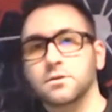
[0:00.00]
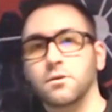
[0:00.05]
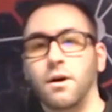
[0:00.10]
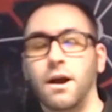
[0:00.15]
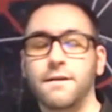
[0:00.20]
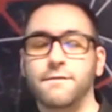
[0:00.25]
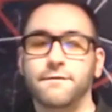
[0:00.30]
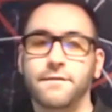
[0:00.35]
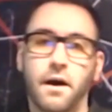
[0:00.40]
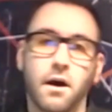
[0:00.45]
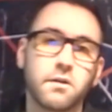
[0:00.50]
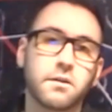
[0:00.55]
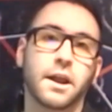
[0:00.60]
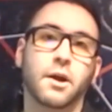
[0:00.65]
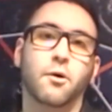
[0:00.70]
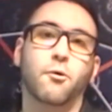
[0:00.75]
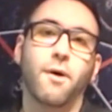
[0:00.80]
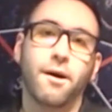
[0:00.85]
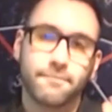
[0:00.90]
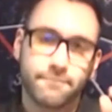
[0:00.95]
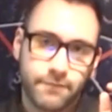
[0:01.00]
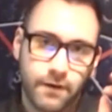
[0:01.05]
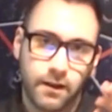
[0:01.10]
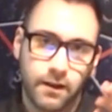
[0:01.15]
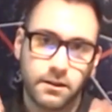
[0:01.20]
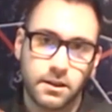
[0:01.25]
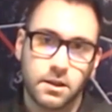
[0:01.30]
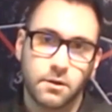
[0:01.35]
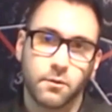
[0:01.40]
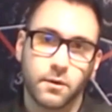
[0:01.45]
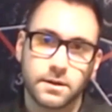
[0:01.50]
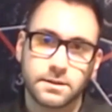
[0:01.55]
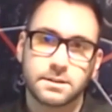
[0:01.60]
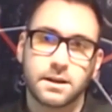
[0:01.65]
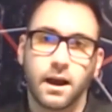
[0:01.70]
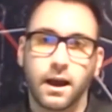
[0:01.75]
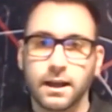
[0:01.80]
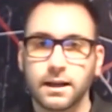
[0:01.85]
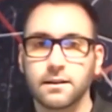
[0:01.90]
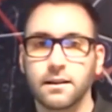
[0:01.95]
So I felt like web friendly was
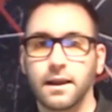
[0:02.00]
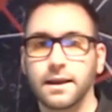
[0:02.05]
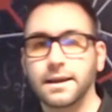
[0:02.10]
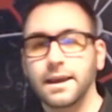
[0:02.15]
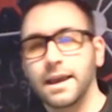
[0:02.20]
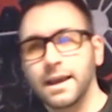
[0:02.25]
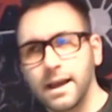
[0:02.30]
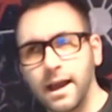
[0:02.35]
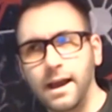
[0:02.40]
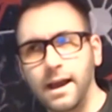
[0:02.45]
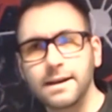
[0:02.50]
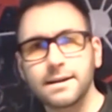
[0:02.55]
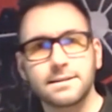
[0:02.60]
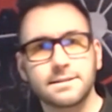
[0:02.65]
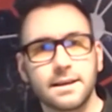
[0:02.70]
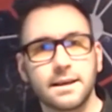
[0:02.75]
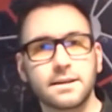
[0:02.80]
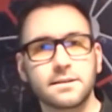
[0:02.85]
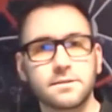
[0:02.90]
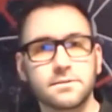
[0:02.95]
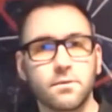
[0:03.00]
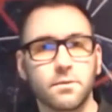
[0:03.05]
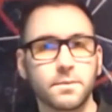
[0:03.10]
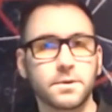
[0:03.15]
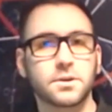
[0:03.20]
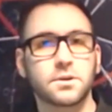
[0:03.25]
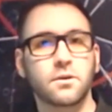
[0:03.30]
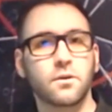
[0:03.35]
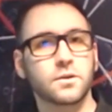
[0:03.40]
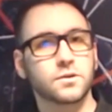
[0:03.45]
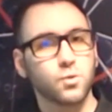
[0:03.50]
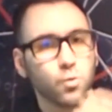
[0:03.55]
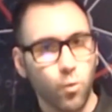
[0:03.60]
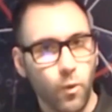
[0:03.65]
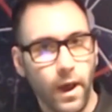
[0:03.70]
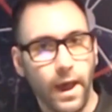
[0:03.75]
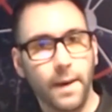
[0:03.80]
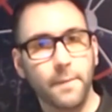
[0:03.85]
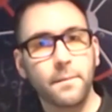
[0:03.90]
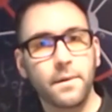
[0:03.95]
kind of like, it kind of says what we do. It's
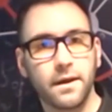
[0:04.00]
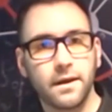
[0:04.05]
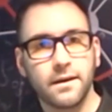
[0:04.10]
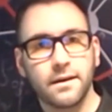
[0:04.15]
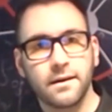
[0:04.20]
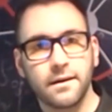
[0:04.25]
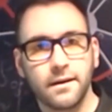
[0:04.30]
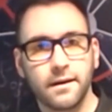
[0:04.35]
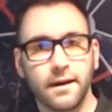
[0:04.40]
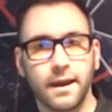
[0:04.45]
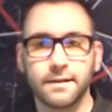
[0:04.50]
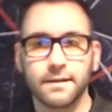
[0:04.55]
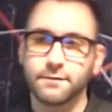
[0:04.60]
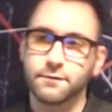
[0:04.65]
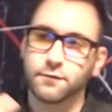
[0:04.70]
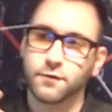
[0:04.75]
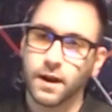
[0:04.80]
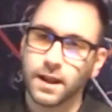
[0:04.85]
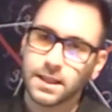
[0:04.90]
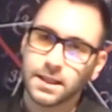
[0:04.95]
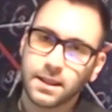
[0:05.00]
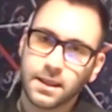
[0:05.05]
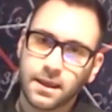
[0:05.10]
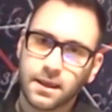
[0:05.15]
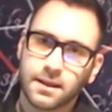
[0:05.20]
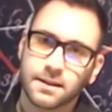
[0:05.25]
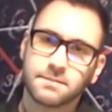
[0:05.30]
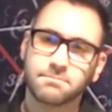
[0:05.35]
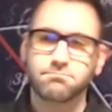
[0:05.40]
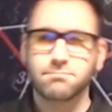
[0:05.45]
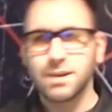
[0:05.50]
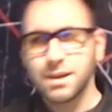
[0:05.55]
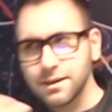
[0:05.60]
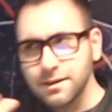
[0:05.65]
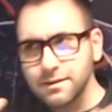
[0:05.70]
web and friendly, and